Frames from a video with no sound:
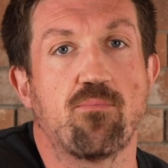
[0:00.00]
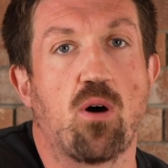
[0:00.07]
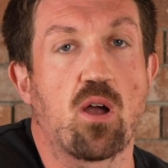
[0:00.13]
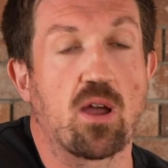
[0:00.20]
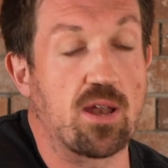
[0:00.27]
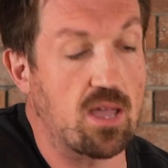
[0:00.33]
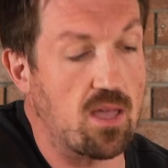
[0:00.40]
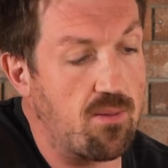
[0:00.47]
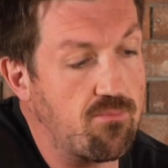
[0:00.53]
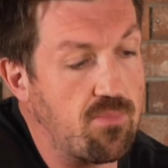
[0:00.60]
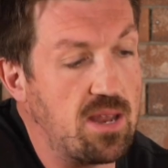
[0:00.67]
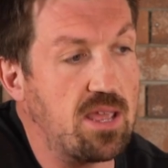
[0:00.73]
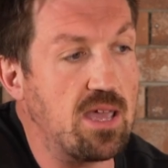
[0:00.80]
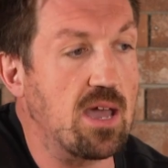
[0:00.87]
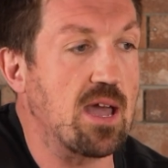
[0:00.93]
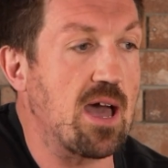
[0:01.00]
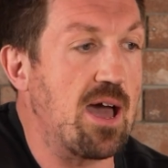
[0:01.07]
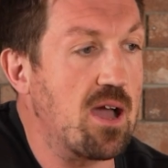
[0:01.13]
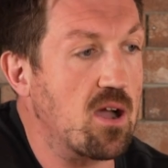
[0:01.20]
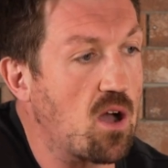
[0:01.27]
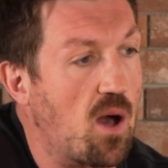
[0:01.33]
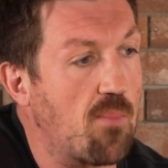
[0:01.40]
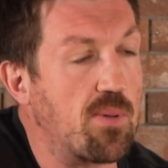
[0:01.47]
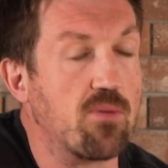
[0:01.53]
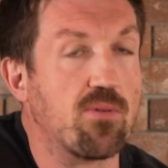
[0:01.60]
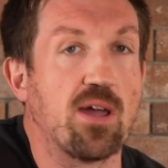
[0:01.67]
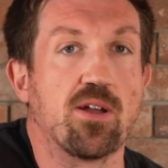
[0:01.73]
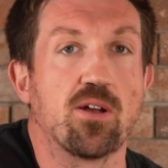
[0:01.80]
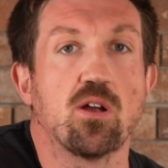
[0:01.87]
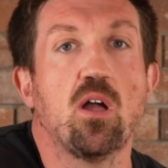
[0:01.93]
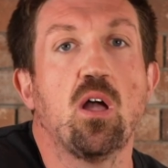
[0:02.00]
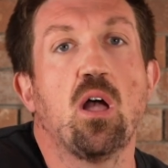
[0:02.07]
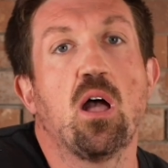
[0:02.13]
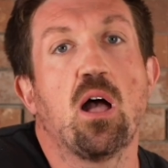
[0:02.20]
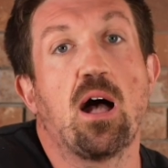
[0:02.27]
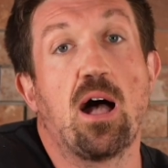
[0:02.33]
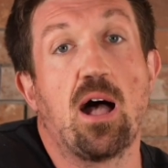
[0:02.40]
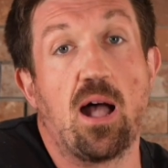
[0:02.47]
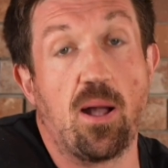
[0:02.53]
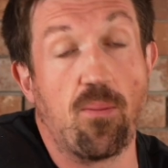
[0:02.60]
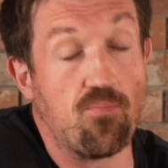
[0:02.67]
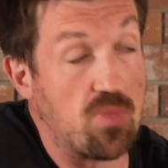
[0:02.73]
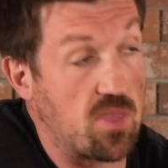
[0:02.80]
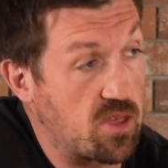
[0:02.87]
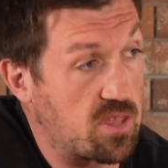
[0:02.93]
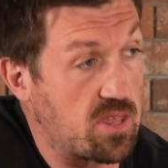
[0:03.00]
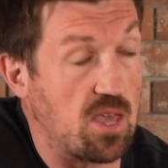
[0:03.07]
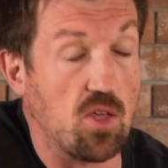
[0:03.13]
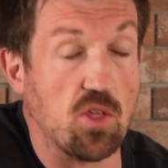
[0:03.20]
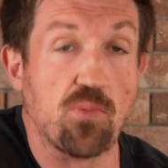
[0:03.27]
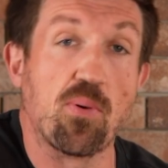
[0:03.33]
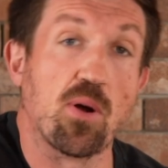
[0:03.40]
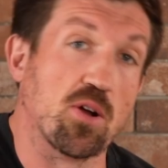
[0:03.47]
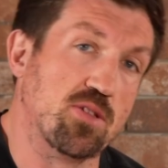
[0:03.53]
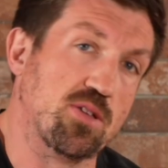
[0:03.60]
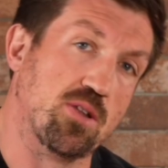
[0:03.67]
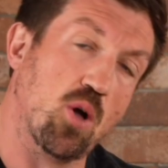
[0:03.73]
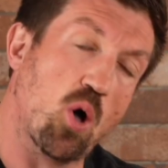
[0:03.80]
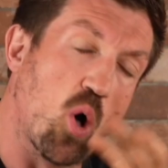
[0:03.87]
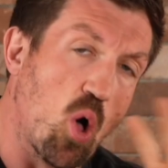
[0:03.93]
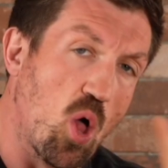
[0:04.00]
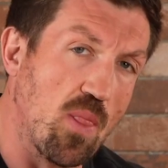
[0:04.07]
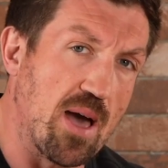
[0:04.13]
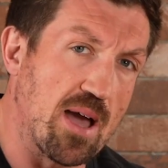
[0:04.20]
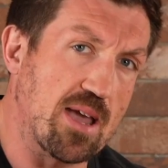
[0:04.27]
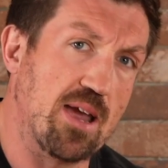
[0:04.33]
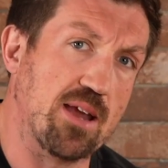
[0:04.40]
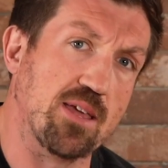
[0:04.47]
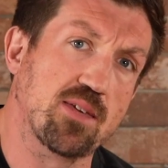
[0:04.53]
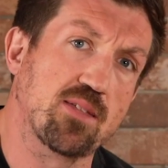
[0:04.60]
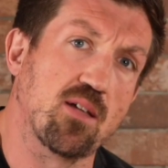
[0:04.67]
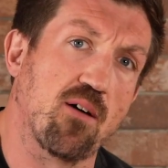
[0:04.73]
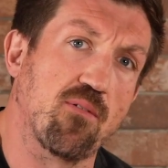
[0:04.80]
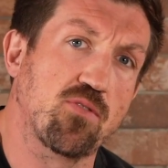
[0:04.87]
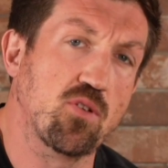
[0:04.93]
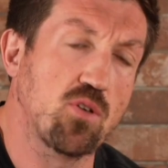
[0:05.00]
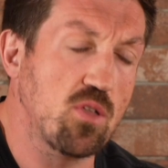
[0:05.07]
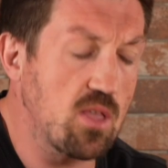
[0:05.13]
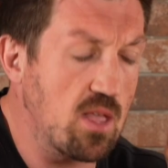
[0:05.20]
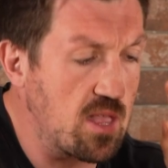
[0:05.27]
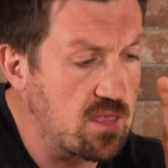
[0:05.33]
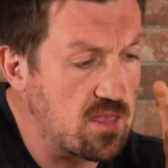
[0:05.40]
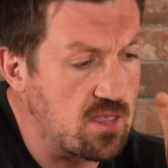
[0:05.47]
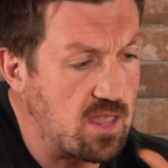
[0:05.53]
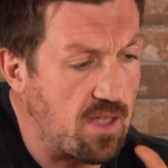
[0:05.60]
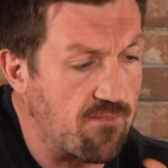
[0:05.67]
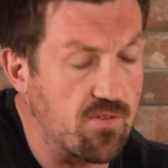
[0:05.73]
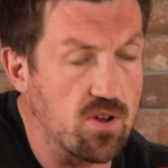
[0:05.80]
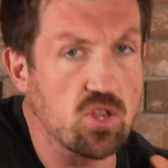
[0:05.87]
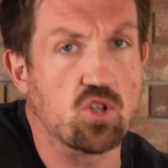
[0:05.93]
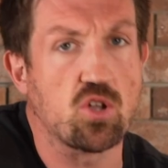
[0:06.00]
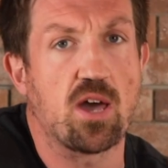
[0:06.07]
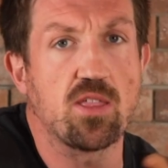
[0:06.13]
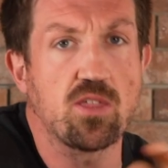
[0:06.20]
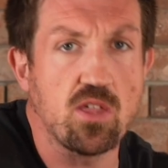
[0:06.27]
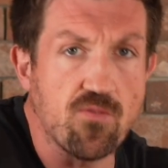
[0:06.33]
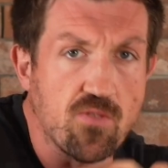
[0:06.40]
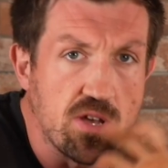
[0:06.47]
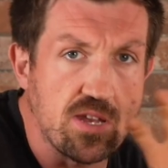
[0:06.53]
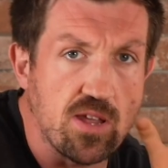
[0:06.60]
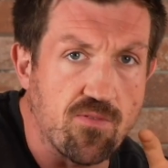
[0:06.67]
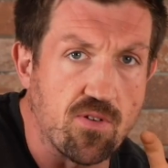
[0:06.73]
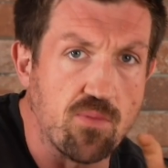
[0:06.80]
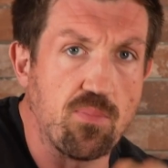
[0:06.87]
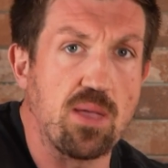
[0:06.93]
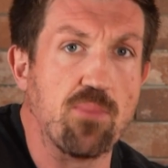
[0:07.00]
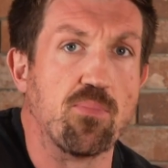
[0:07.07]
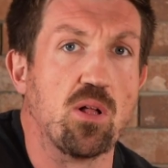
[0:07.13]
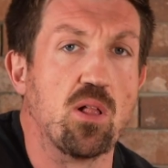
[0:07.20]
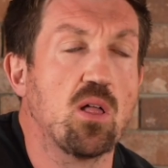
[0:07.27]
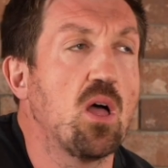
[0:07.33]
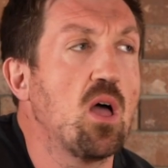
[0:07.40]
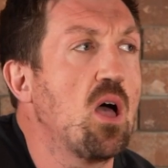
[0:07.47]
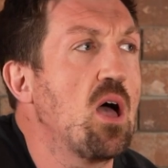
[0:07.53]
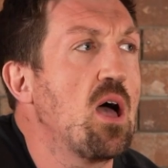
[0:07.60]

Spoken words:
the marketing, a media guy, a copywriter, salesperson, all that kind of stuff. So it's different strategies for different people.